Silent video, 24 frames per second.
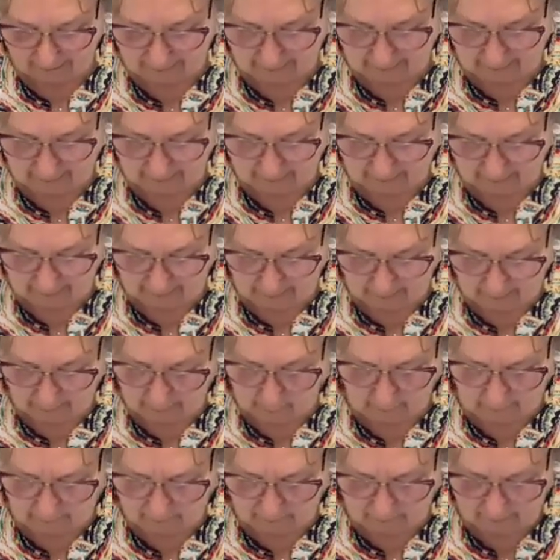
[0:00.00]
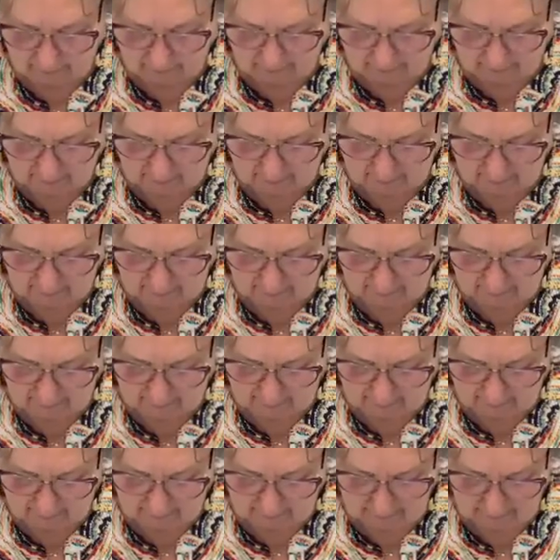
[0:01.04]
And, I mean the
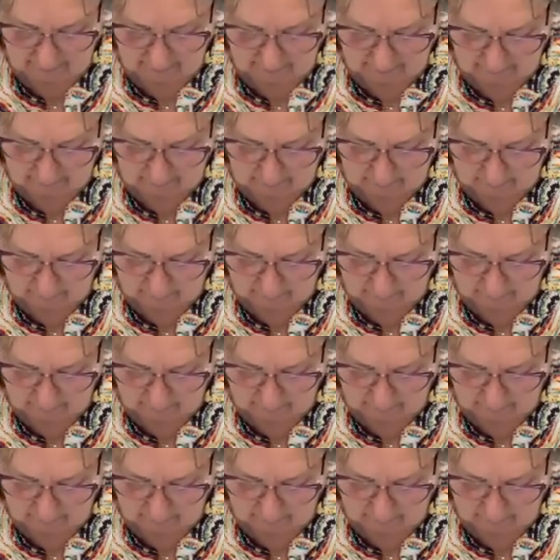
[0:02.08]
16th, and